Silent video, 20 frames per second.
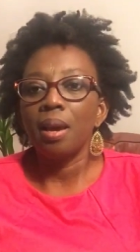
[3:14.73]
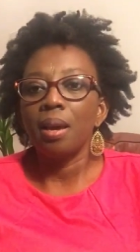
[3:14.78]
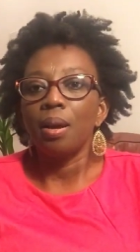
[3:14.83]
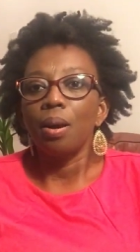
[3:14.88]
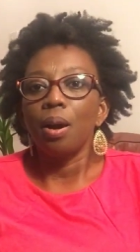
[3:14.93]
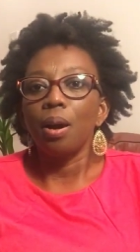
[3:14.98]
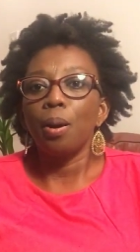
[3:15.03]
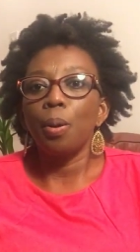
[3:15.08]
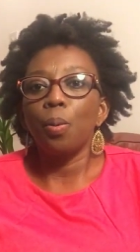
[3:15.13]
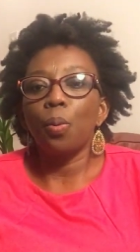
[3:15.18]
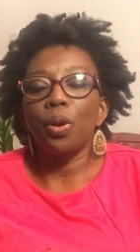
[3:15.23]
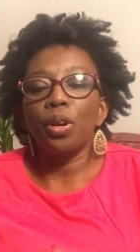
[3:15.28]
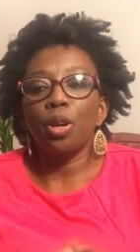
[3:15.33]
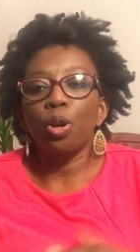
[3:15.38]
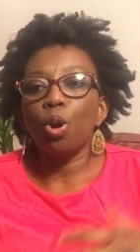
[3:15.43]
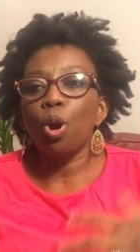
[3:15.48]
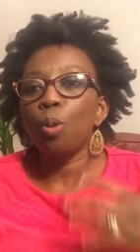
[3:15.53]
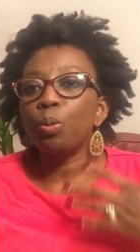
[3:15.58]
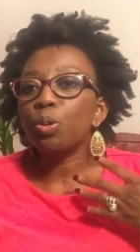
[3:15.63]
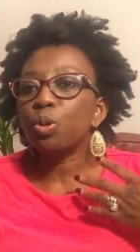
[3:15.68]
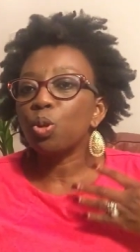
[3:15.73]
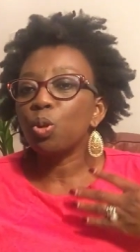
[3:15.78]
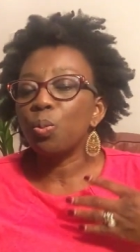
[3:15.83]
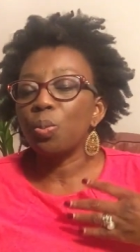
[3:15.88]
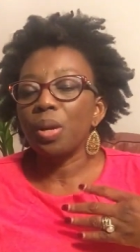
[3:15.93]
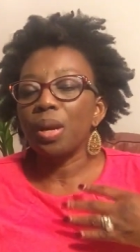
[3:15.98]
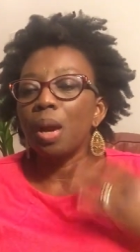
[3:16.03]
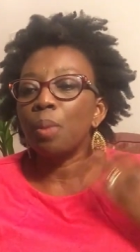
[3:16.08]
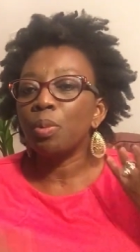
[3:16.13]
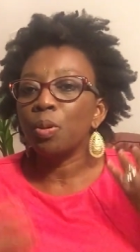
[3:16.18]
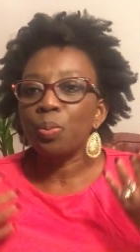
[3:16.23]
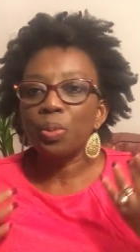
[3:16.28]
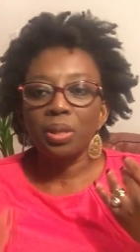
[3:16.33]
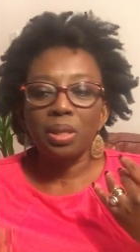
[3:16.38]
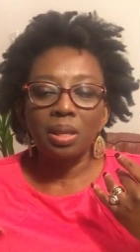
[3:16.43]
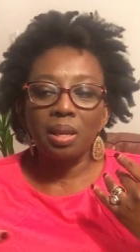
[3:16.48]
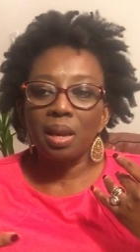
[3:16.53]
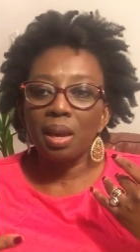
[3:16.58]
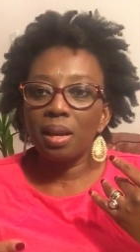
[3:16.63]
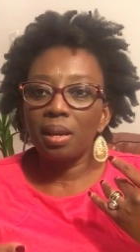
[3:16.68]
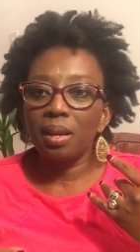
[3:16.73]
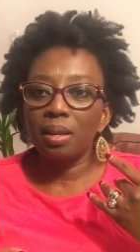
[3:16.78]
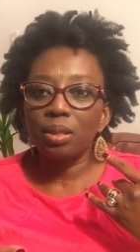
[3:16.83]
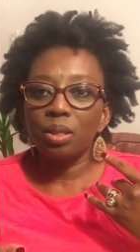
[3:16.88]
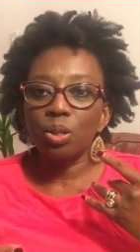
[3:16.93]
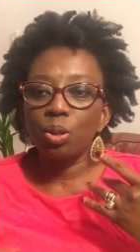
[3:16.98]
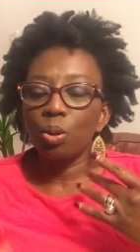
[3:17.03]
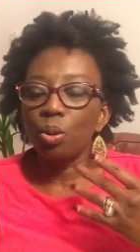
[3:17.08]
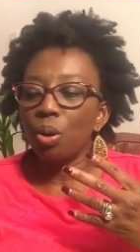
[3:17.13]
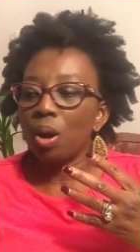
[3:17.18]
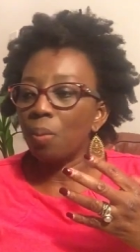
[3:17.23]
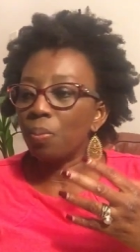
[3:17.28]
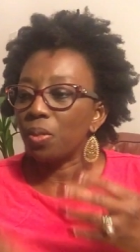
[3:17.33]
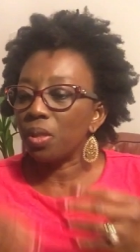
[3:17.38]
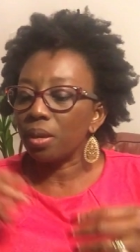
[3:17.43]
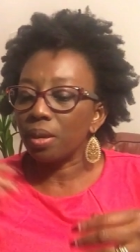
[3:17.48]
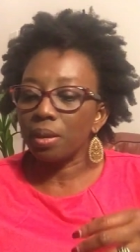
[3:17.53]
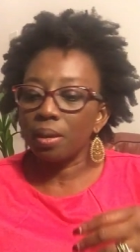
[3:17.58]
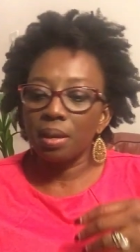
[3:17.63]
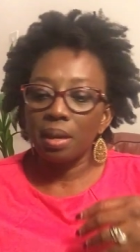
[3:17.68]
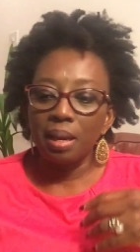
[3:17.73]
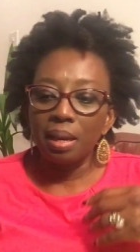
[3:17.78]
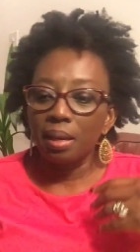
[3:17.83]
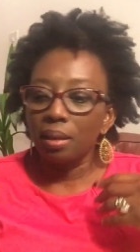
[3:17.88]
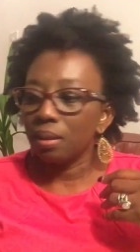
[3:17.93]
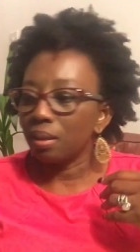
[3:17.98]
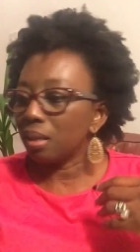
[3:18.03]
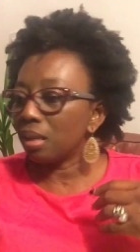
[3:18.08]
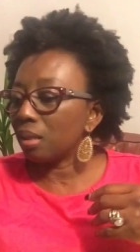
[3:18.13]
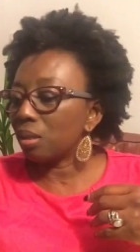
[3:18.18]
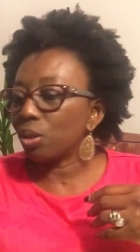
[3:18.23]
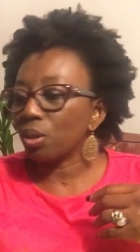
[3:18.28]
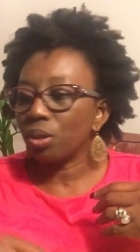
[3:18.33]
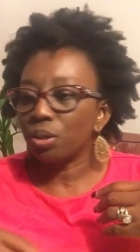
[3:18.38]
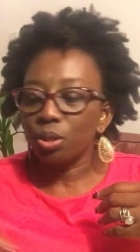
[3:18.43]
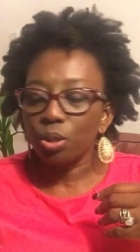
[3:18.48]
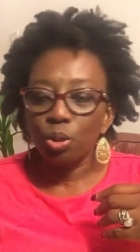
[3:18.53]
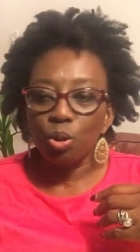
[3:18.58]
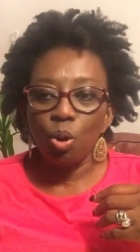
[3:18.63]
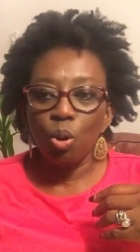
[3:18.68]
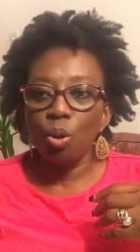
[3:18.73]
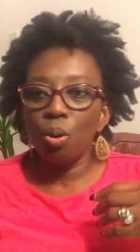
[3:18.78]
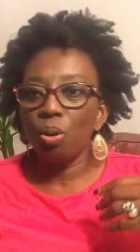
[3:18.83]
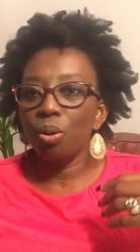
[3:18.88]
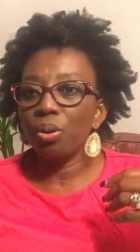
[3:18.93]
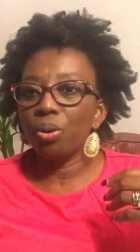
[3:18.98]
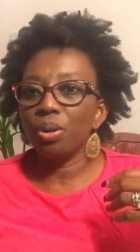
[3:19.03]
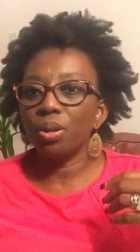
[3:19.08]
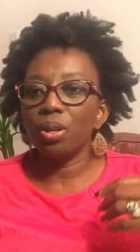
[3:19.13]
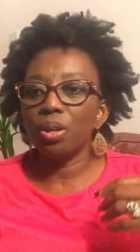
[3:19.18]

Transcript: When it comes to me, I'm a bit careless. So I'm the eat on the go,